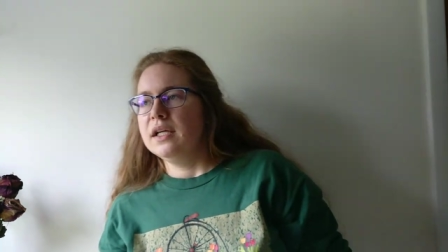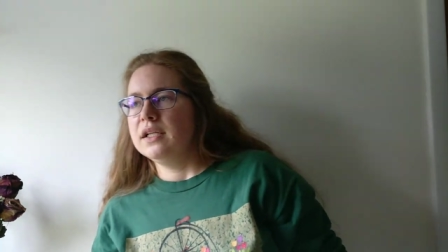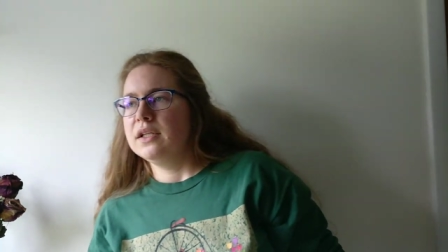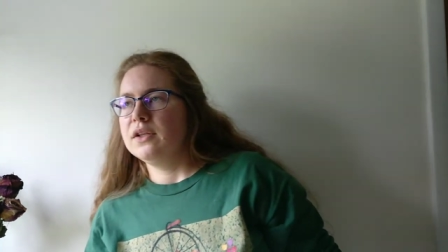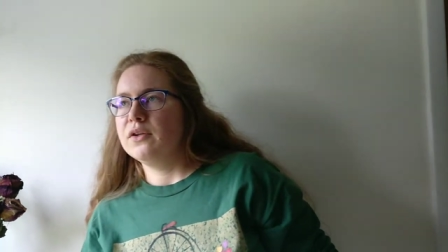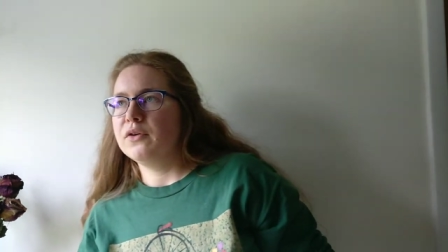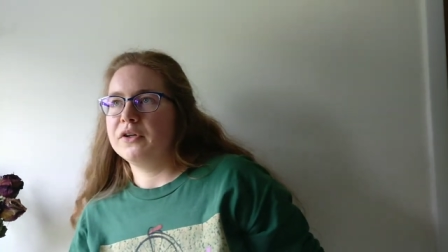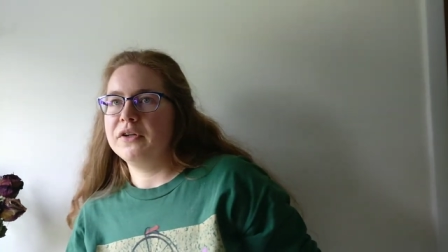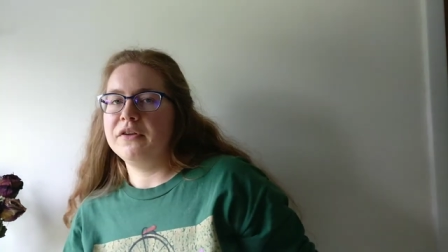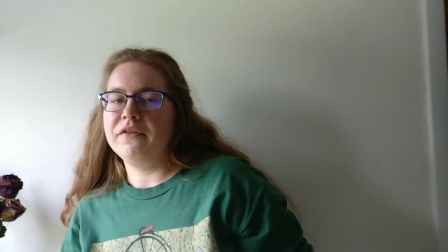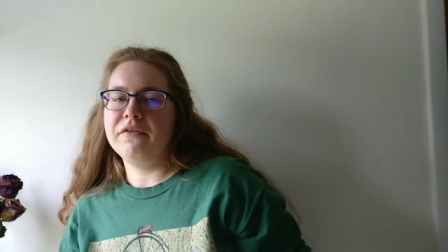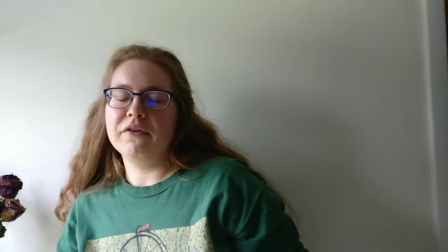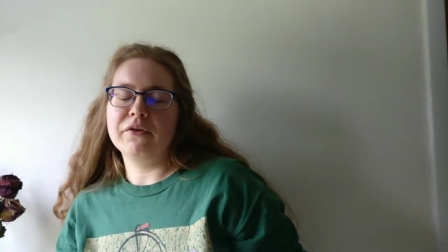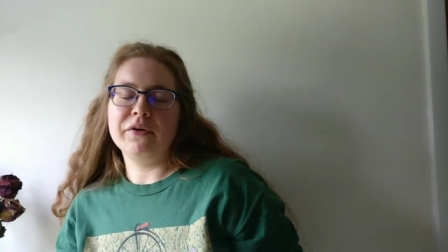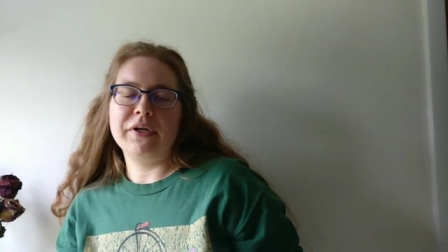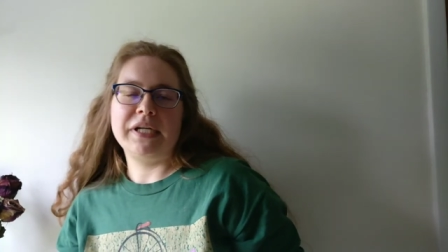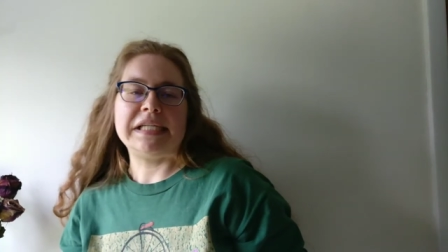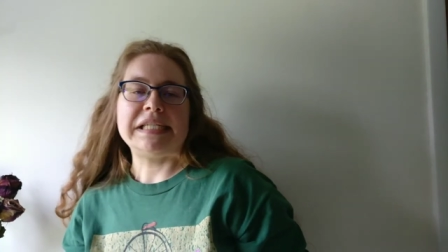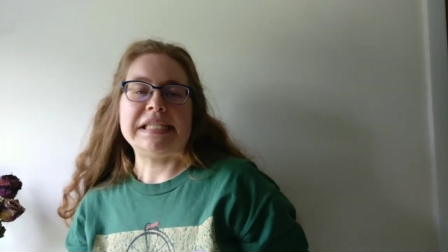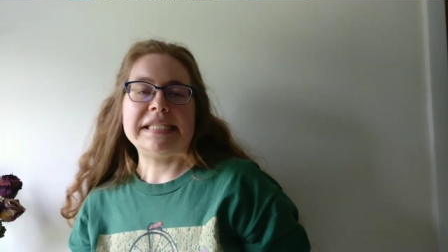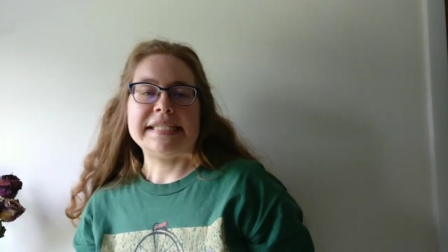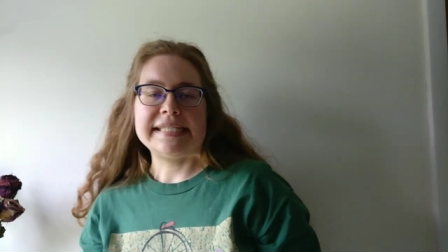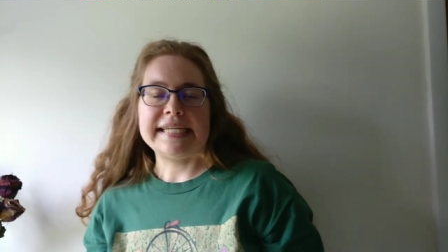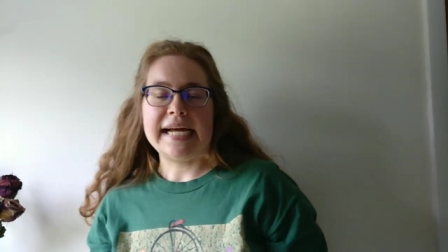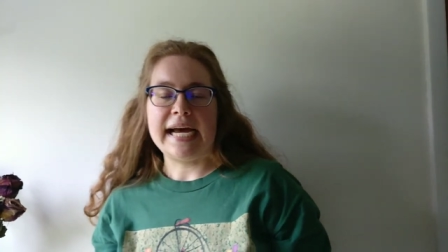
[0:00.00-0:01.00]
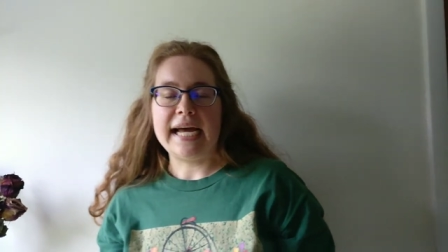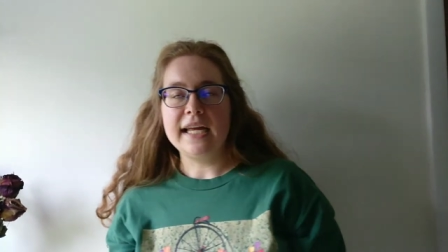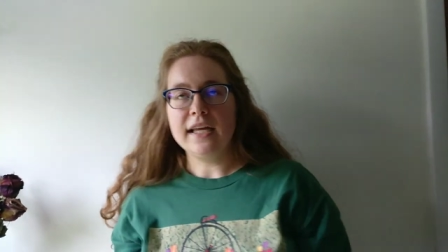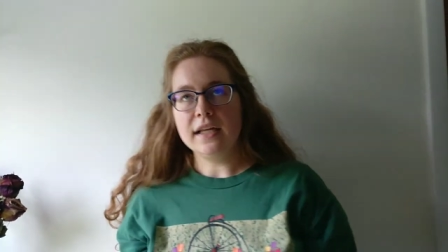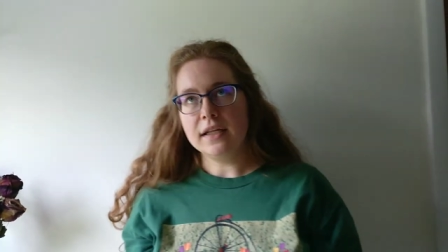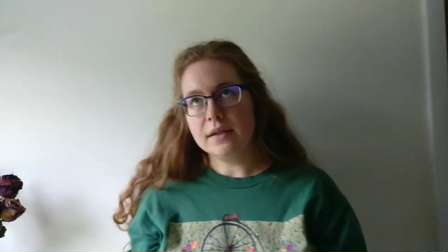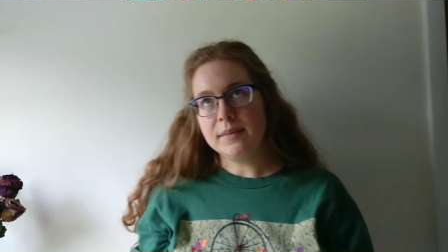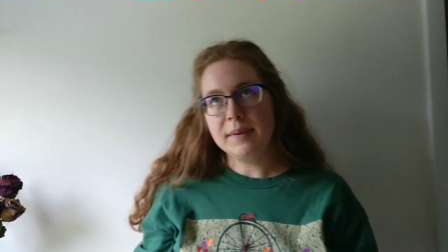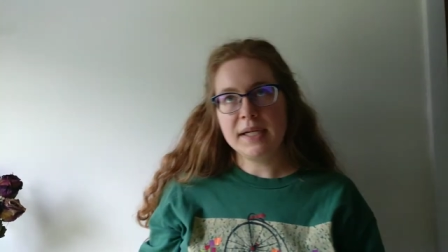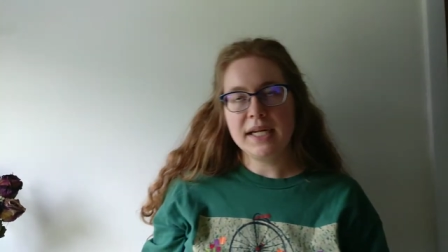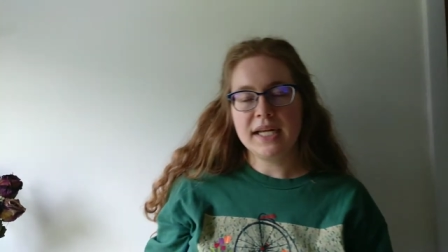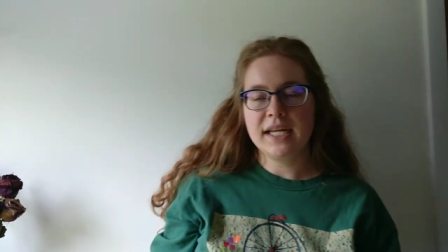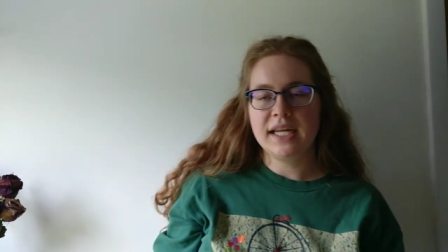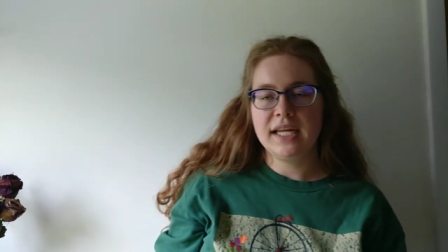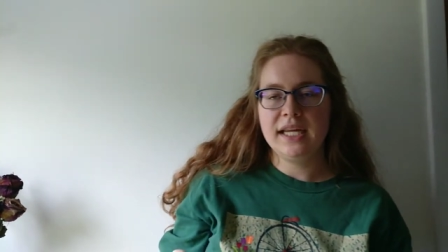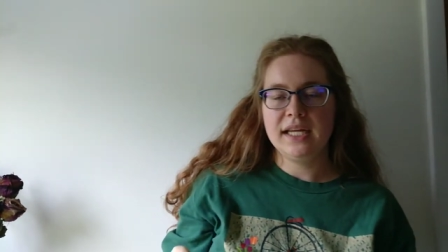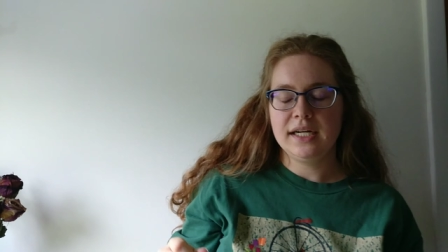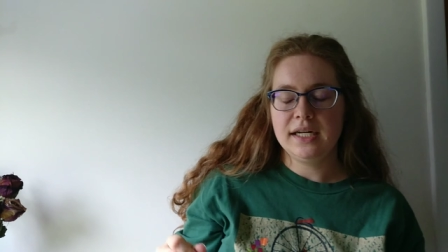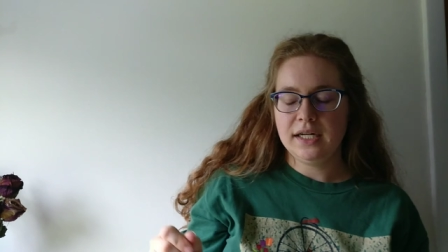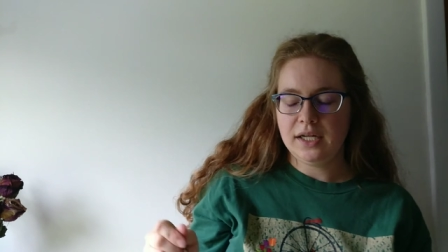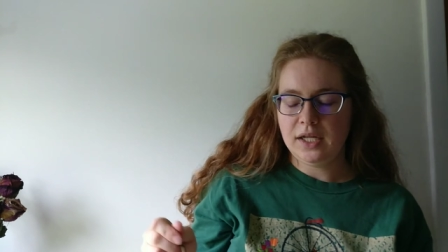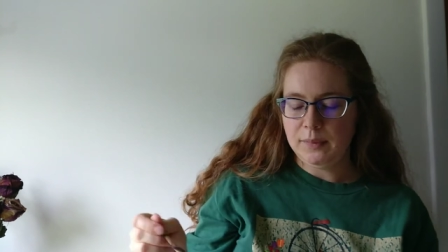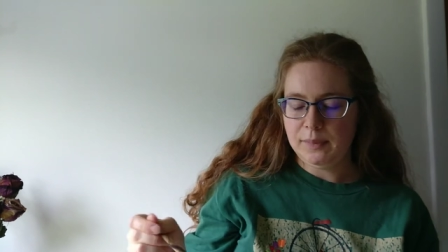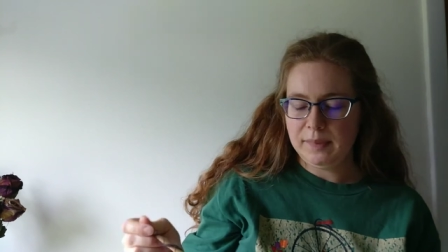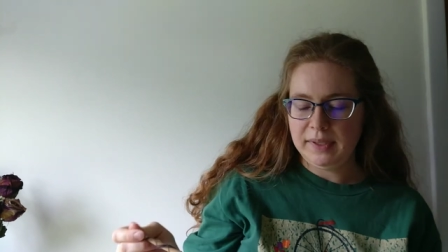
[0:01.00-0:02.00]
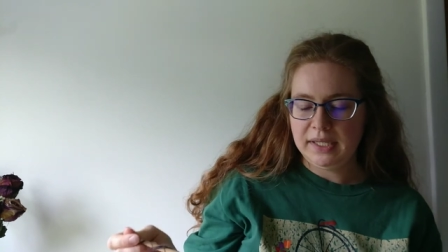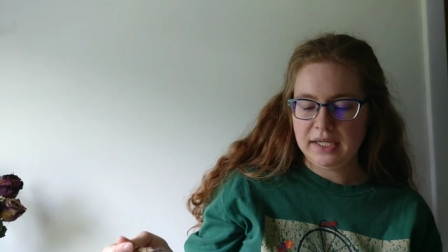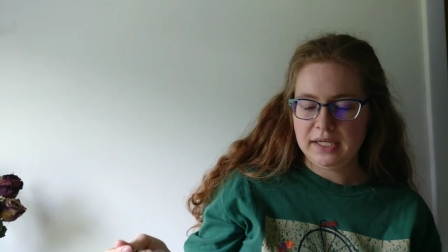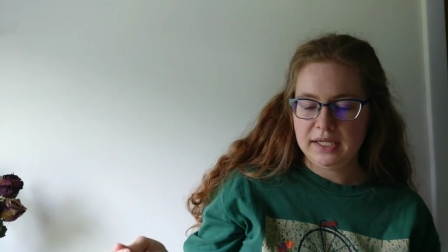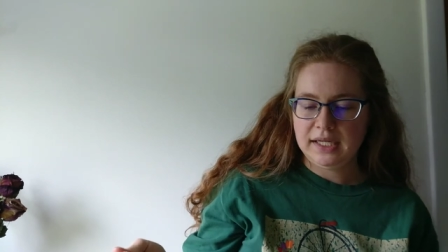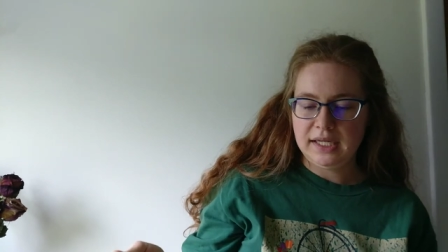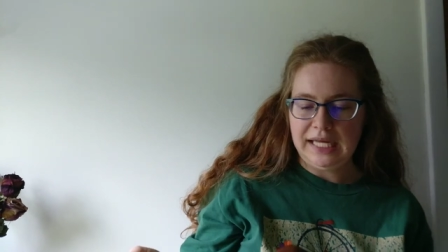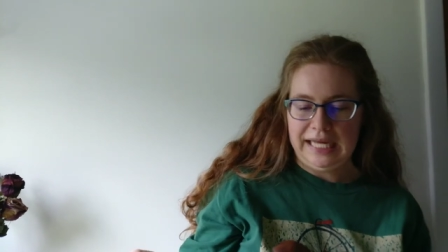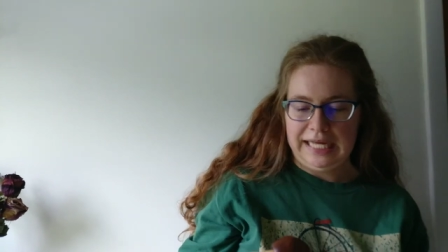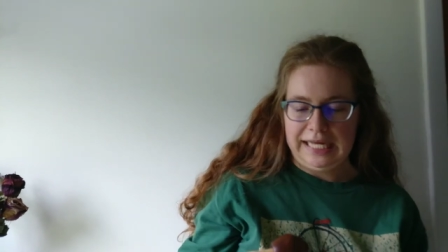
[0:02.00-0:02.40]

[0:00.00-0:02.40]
Lord of the Rings style, but I can't help it.